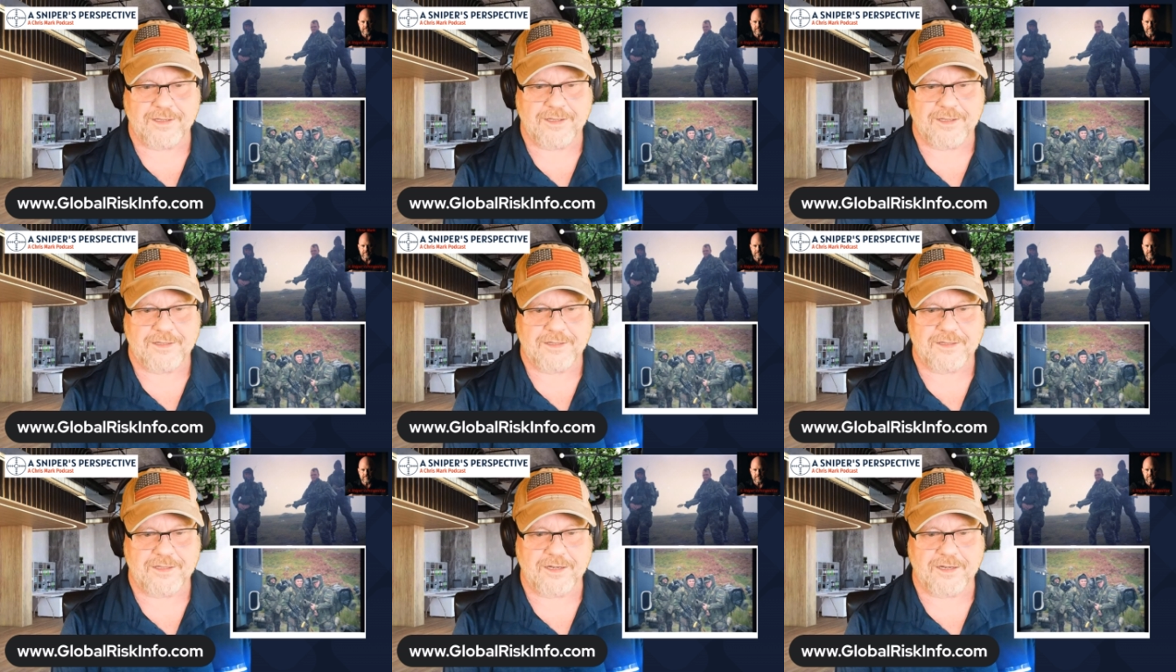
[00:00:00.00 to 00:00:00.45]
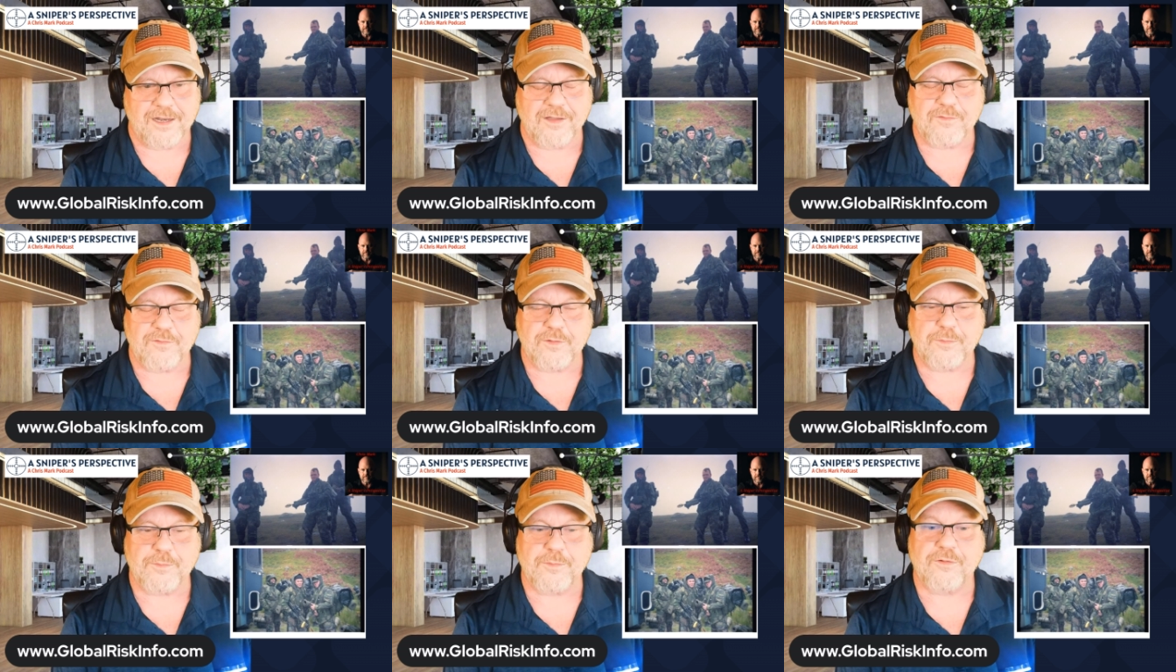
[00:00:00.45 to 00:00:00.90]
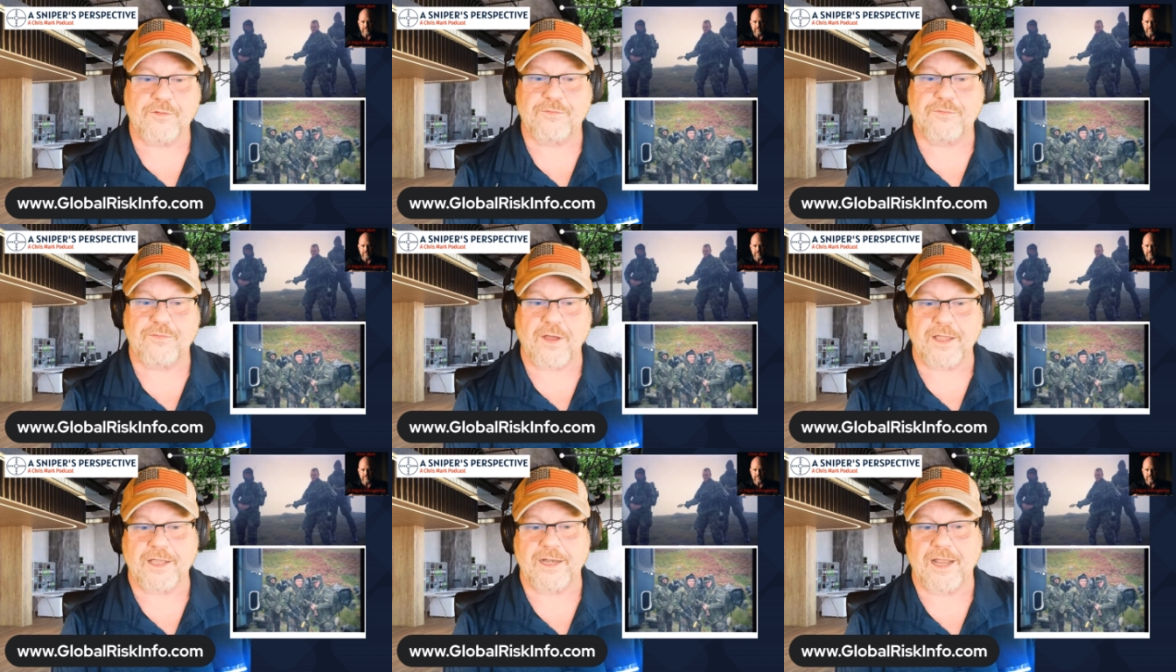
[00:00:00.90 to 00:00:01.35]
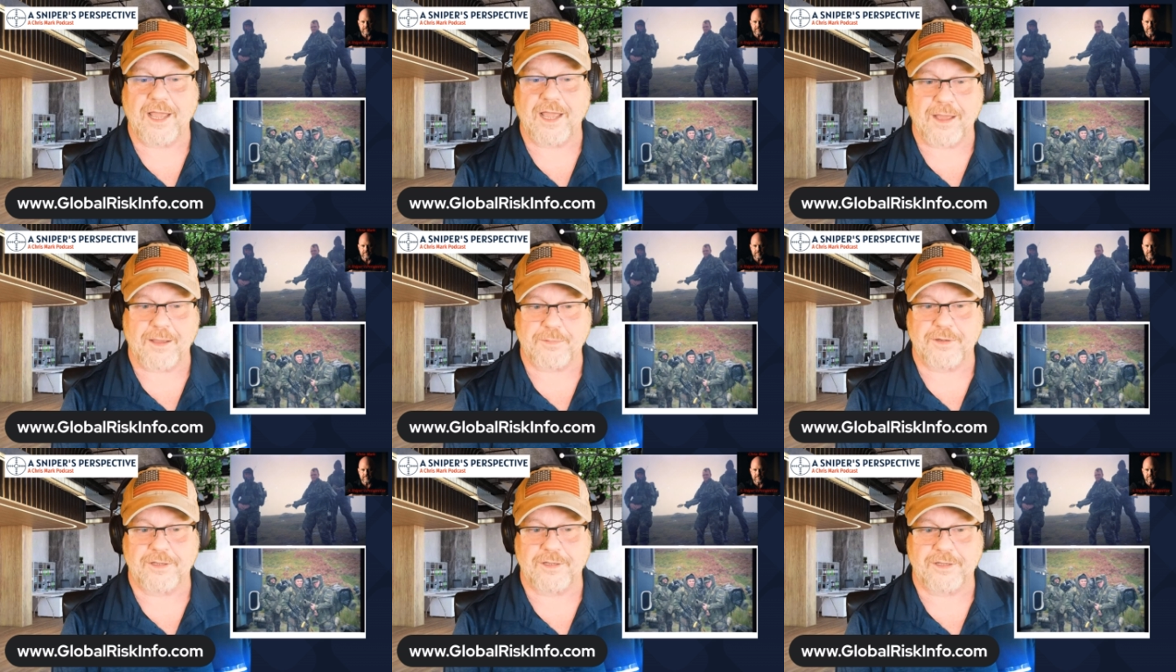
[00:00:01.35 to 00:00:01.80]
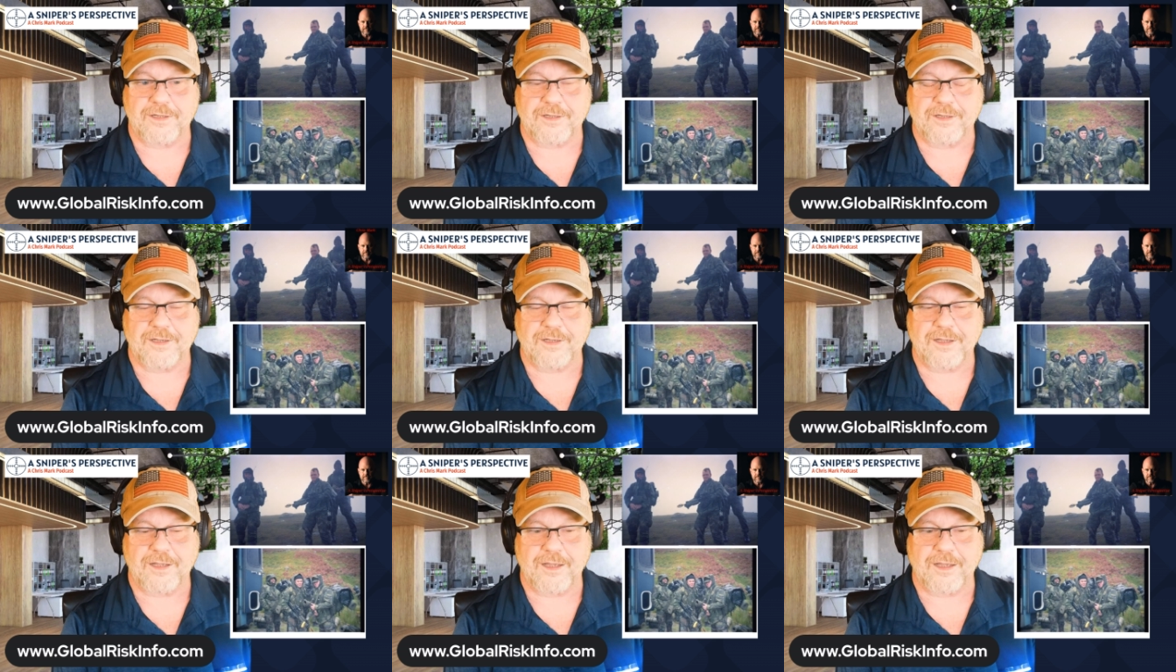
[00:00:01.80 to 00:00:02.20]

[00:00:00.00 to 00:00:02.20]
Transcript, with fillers: the inevitable fight happening.